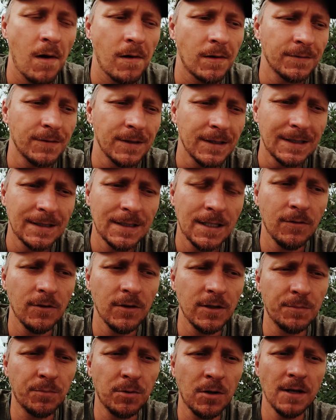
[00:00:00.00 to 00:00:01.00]
if I didn't have all
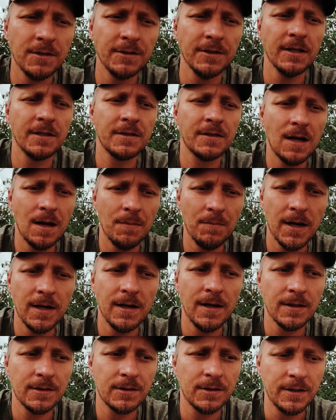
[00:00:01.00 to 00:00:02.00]
these projects, I
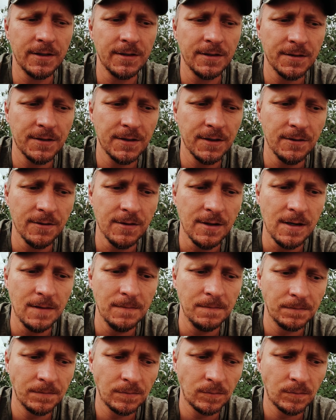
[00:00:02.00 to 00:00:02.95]
might actually consider that.